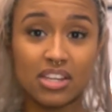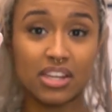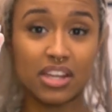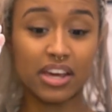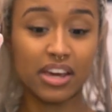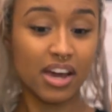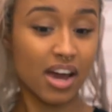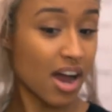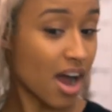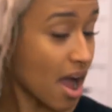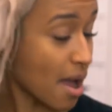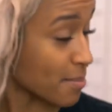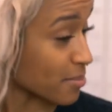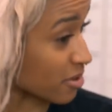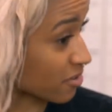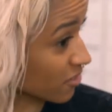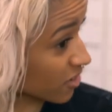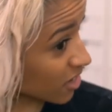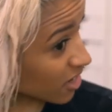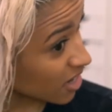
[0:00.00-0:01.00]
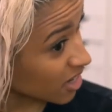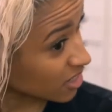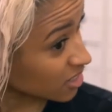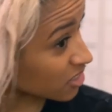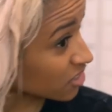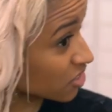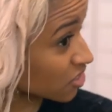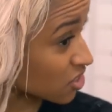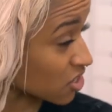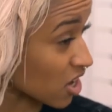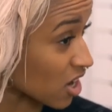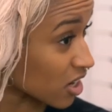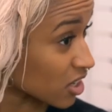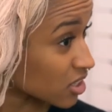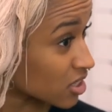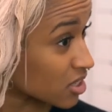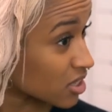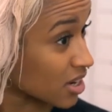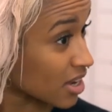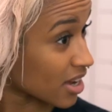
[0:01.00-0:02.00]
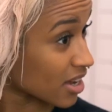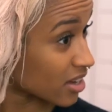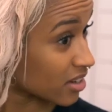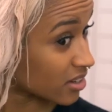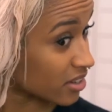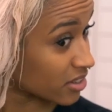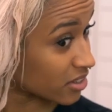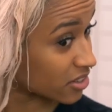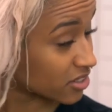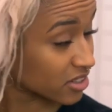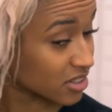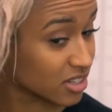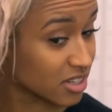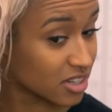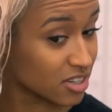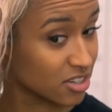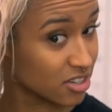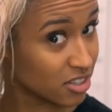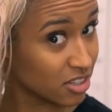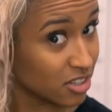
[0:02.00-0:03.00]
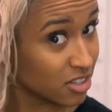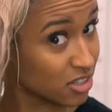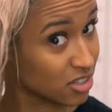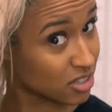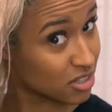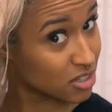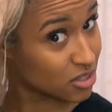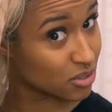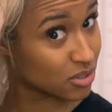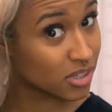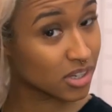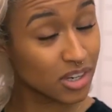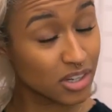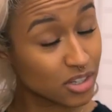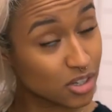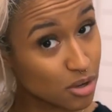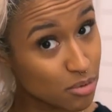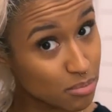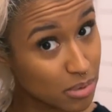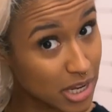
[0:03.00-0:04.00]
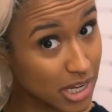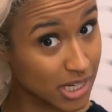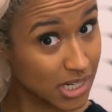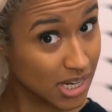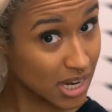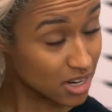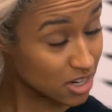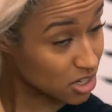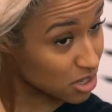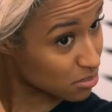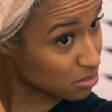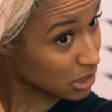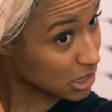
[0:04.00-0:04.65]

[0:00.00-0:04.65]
Like, I'm even kind of shocked at this because I usually just use it and don't pay attention